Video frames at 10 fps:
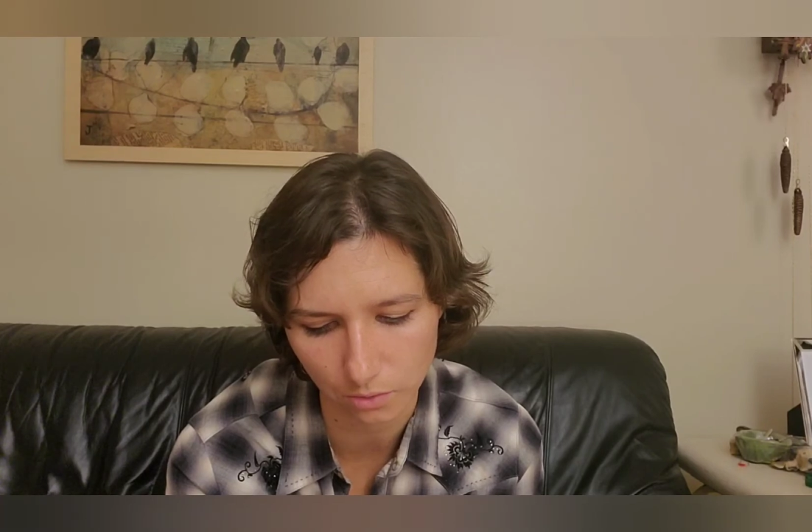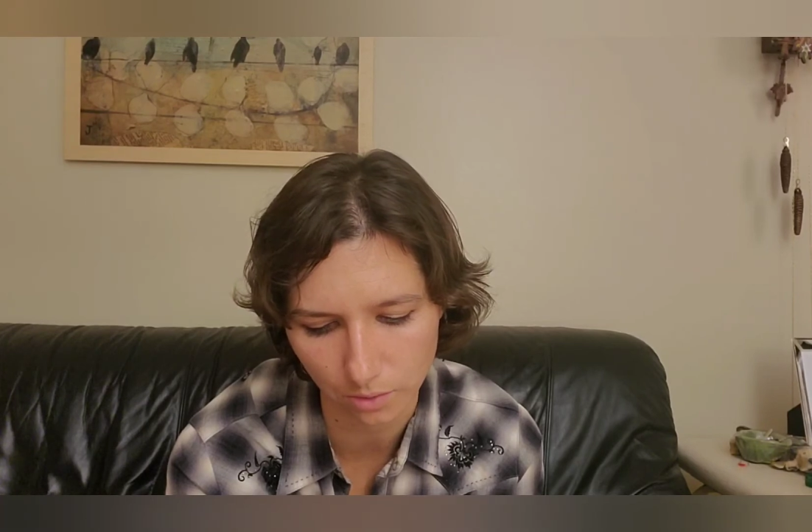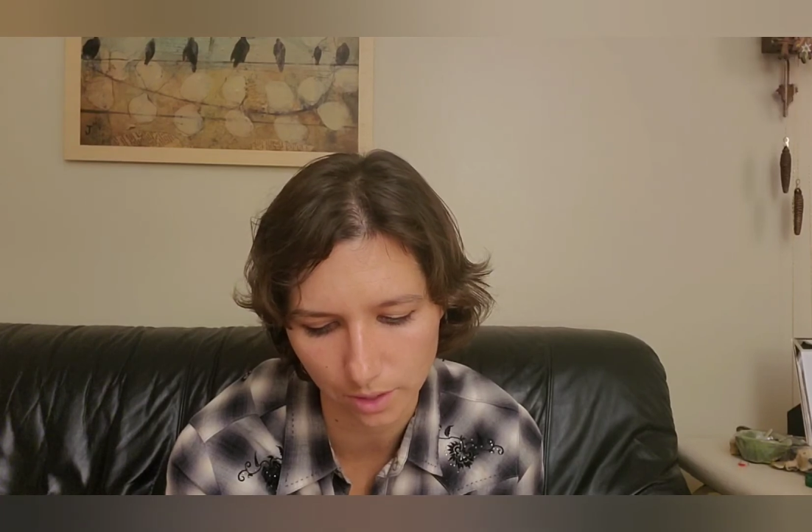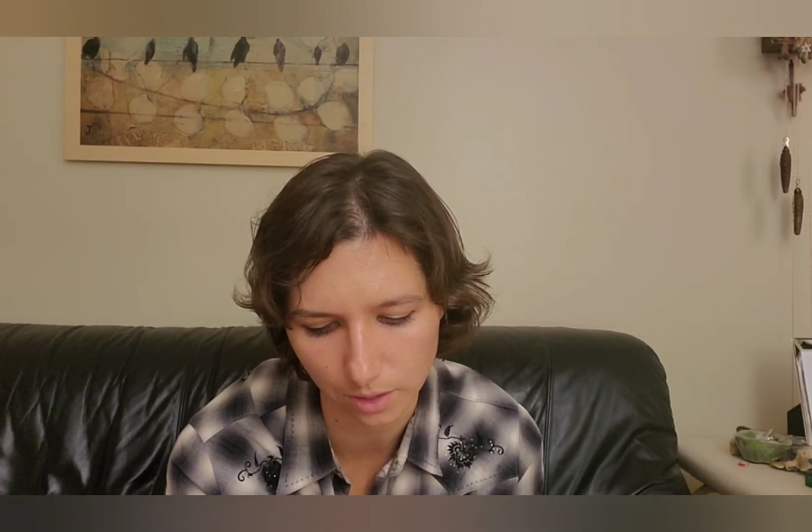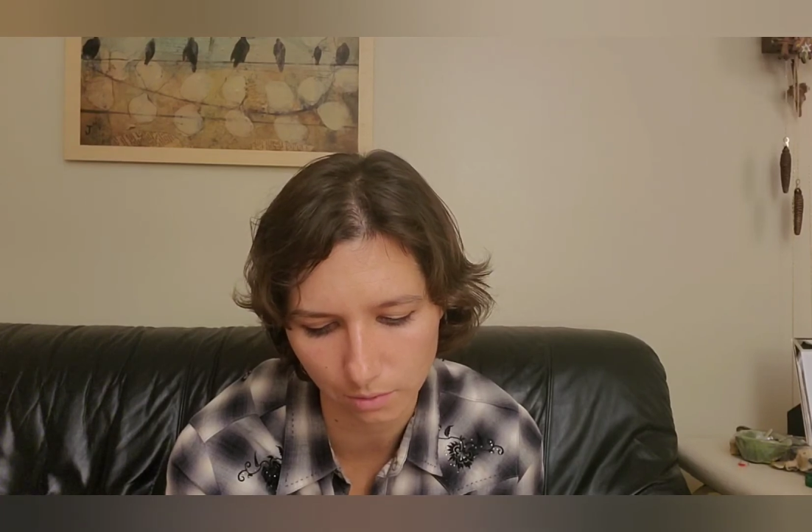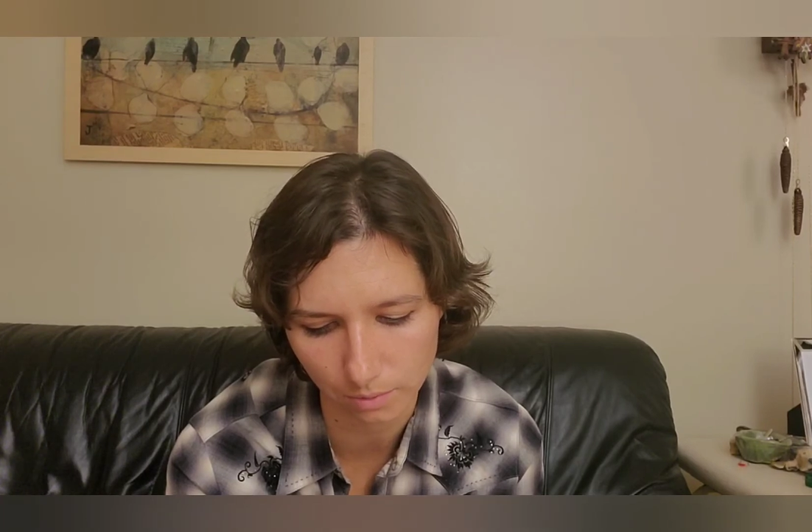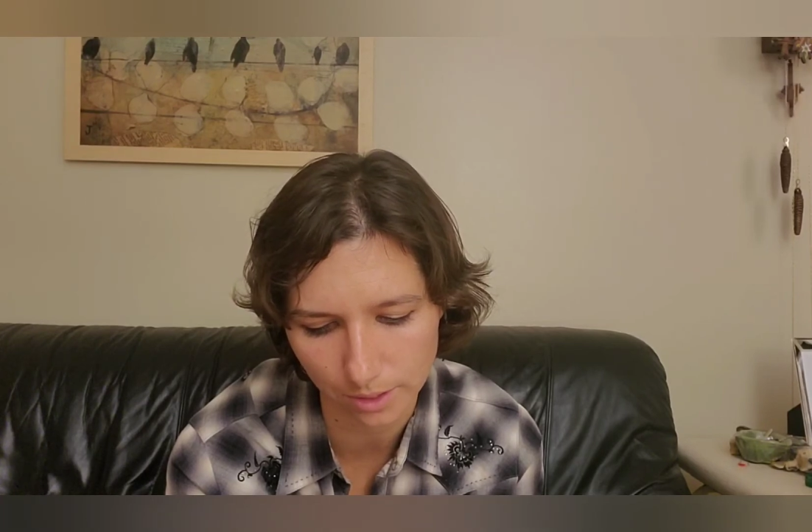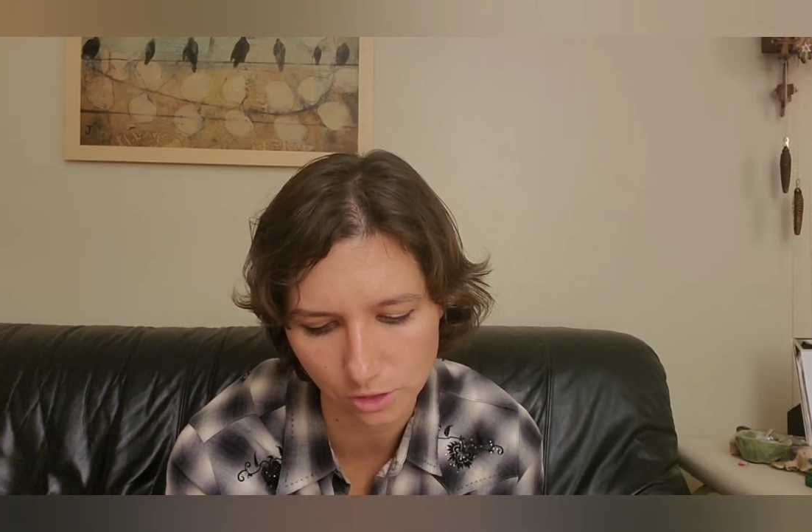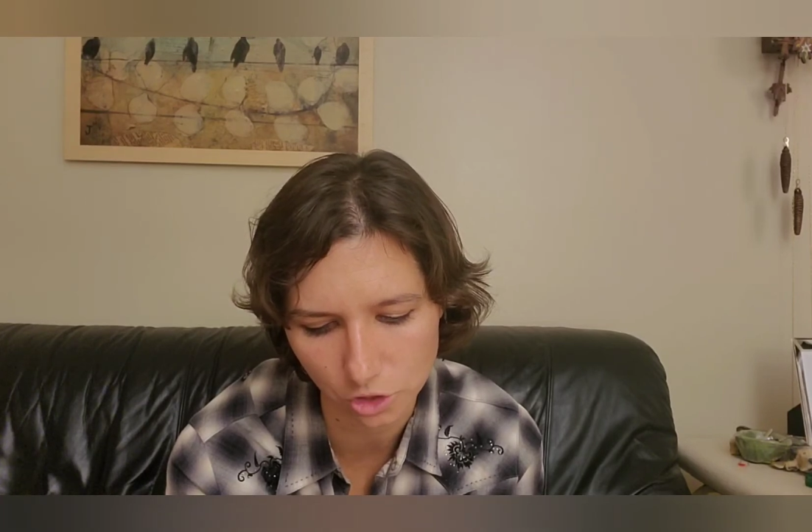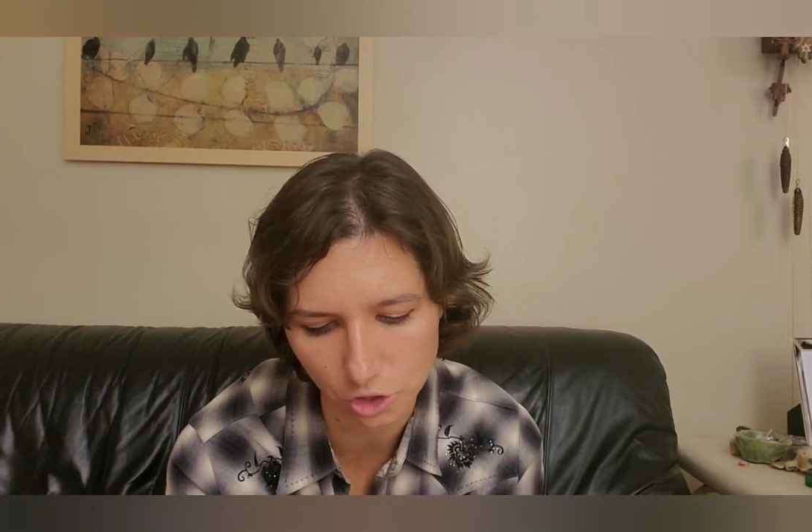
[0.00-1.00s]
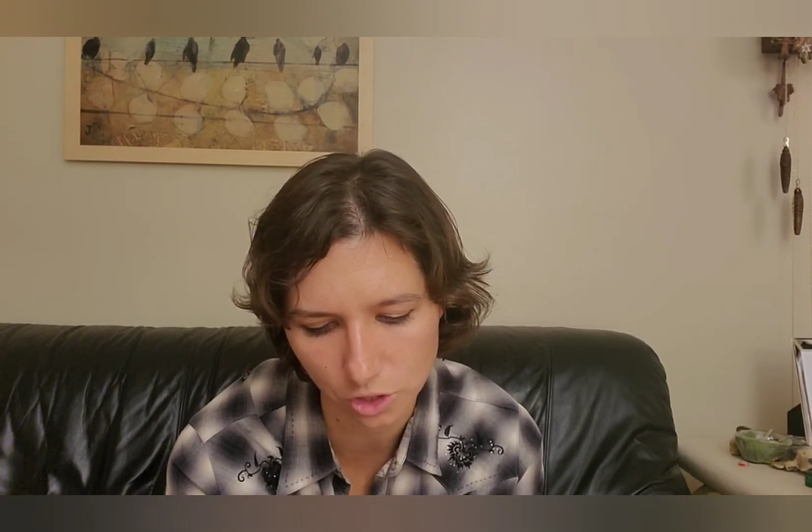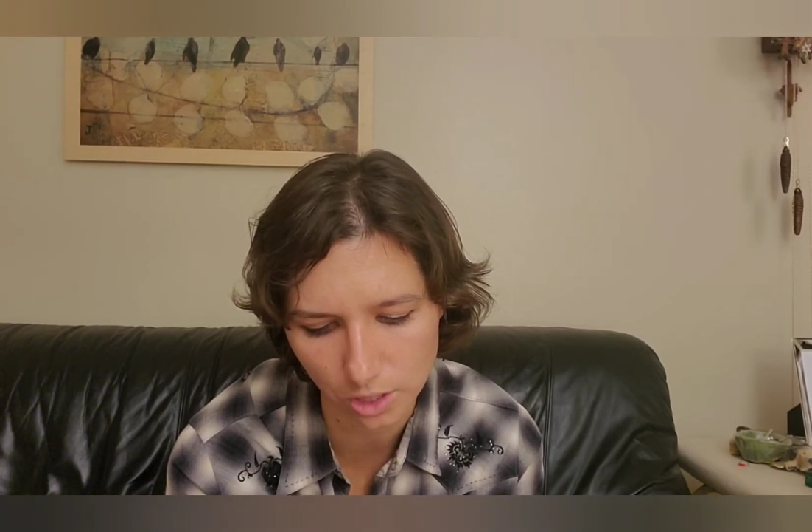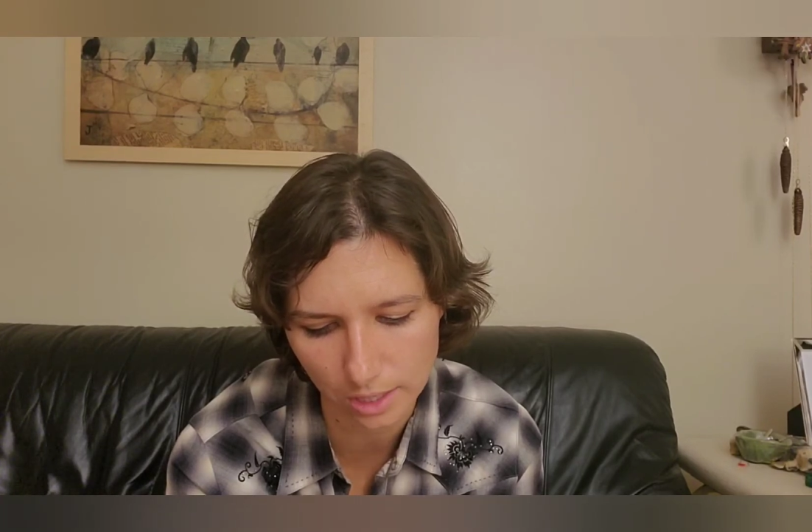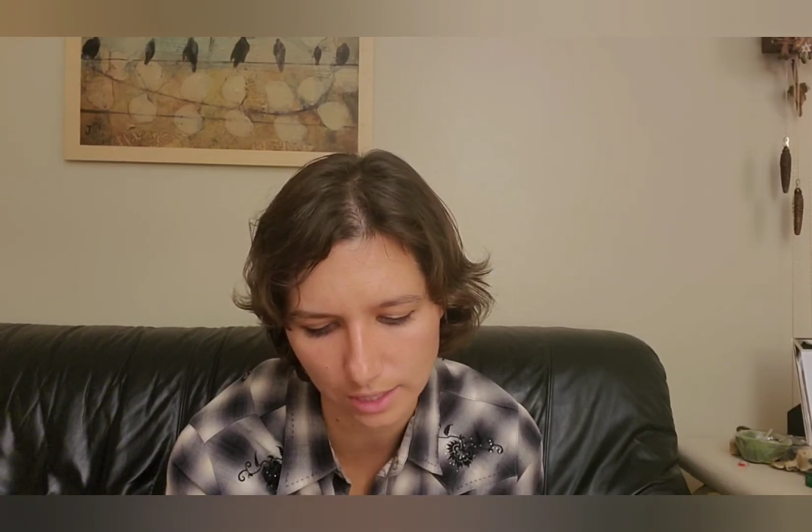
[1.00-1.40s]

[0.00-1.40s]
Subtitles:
oil, which